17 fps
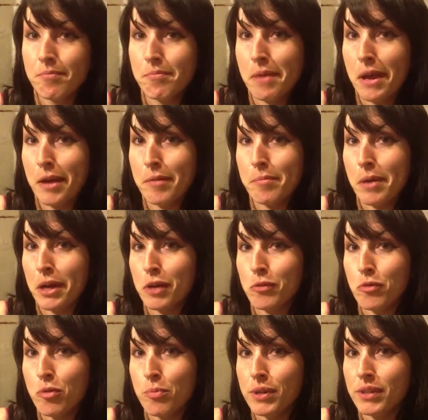Mad Bike
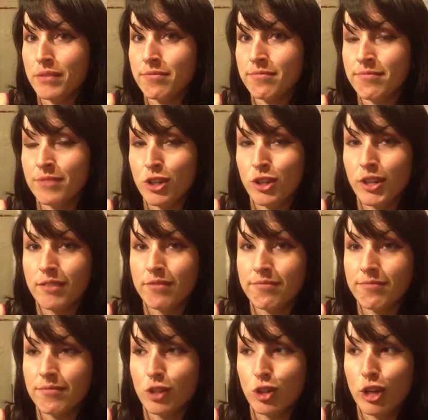Woman. You can
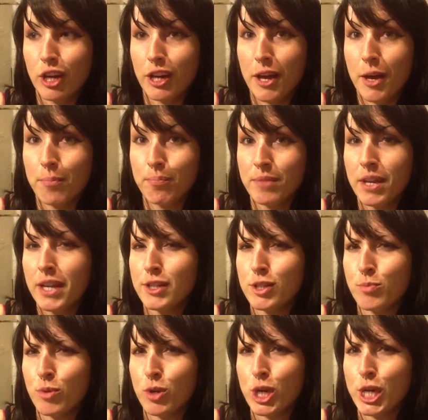look it up.
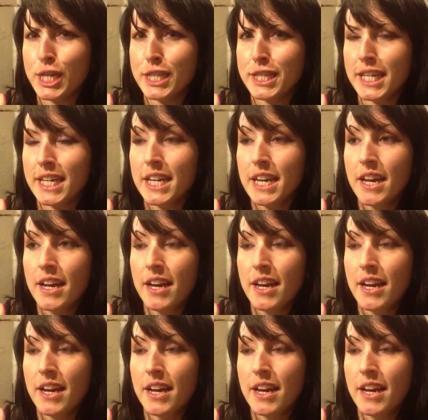It's pretty easy.